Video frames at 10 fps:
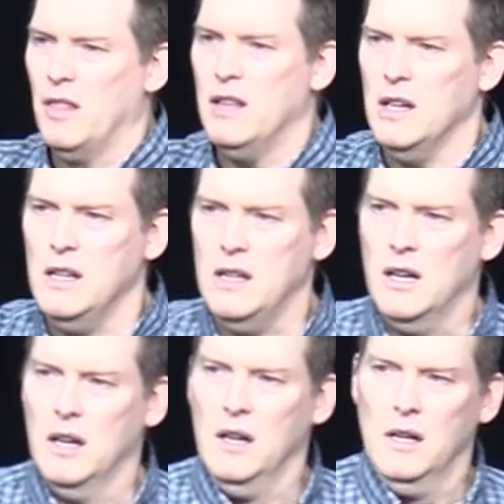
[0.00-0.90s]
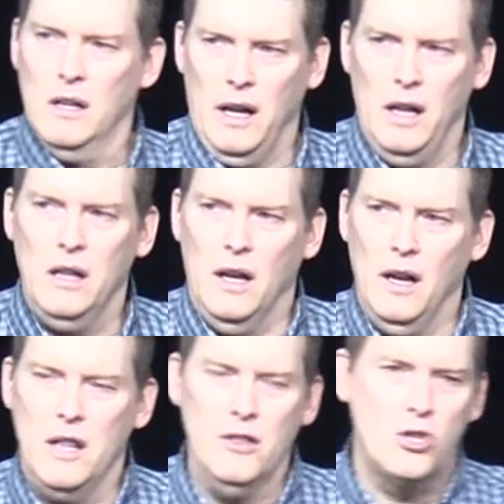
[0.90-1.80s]
the in
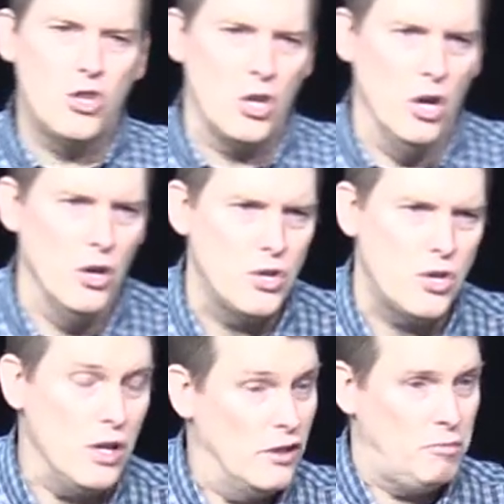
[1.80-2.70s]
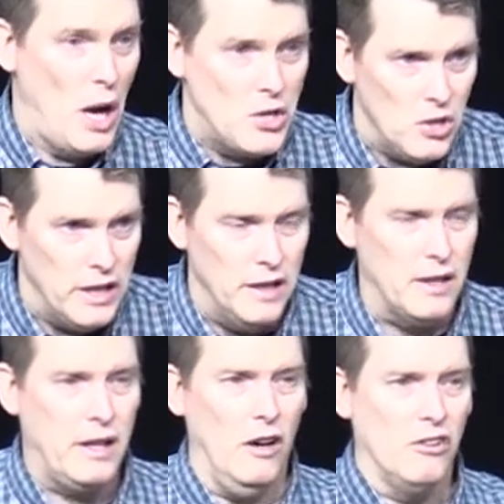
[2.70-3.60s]
in the church, especially in the
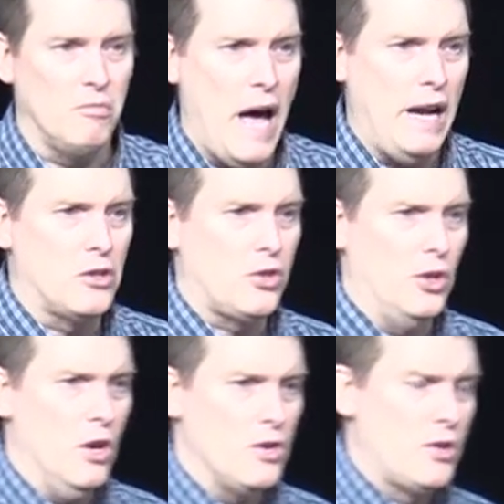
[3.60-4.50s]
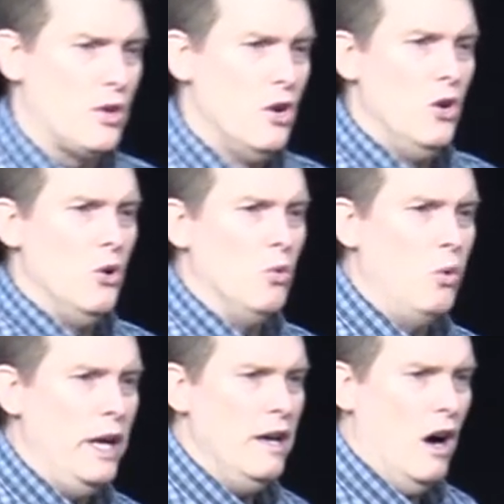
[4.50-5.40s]
charismatic church,
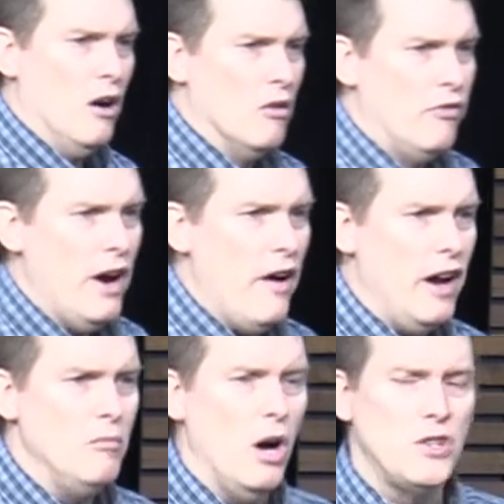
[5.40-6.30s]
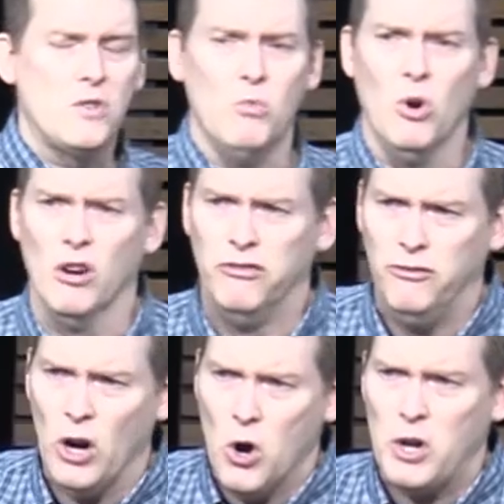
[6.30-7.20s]
we are very much more
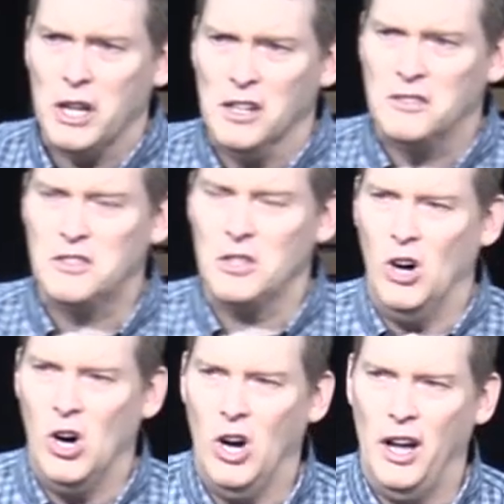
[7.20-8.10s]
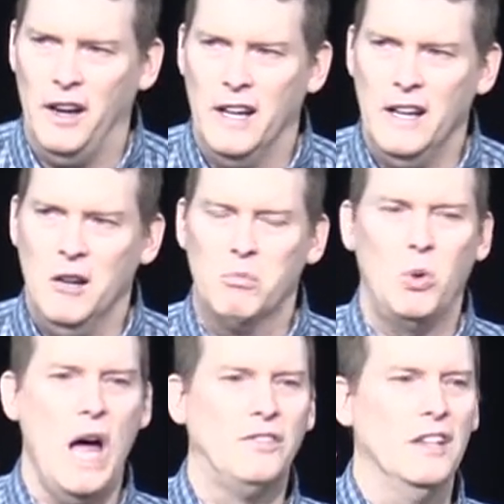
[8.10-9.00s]
focused on
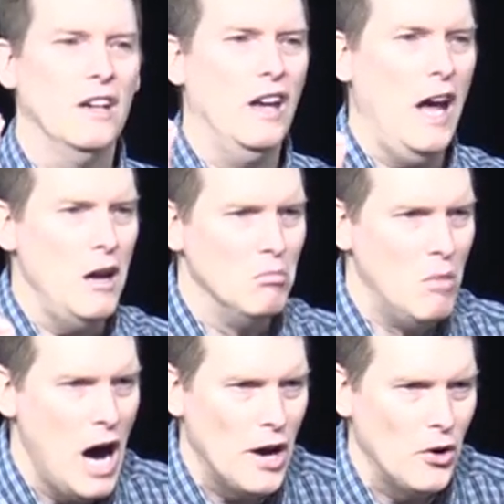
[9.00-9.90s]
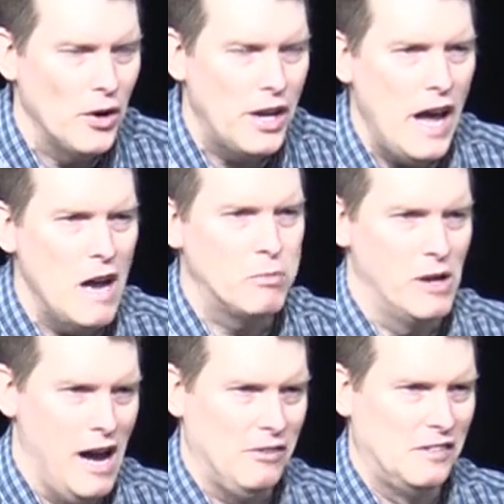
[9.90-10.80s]
present day, modern day
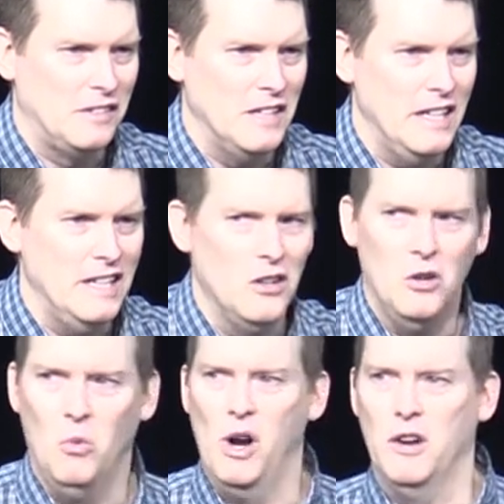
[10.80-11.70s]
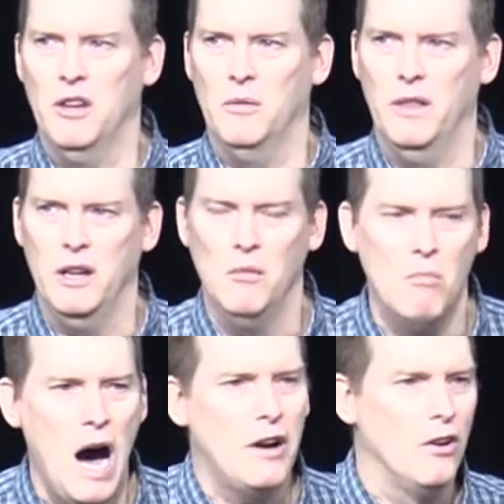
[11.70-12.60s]
prophecy. What are the, the
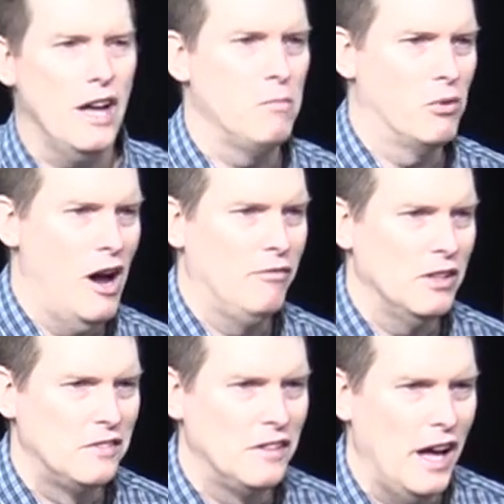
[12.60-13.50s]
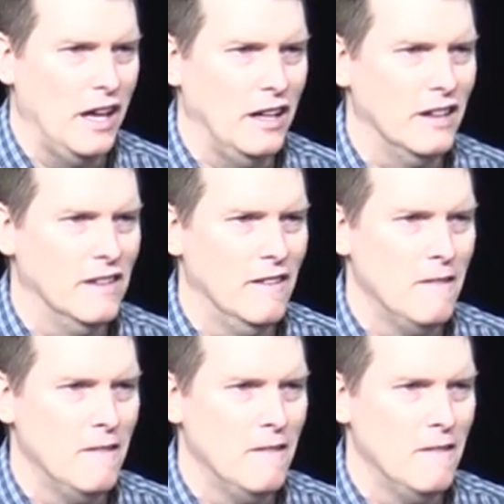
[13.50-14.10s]
modern day prophets saying?